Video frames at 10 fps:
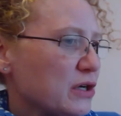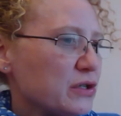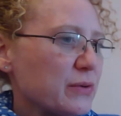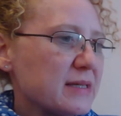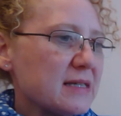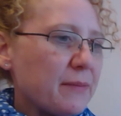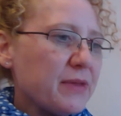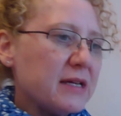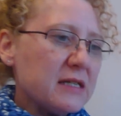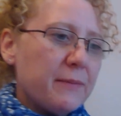doing
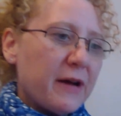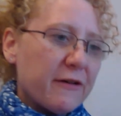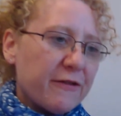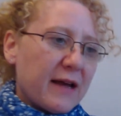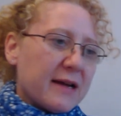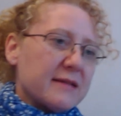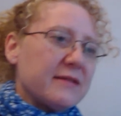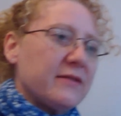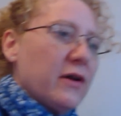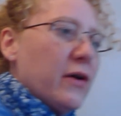something to butterflies.
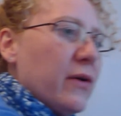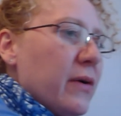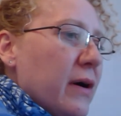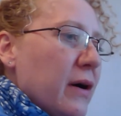So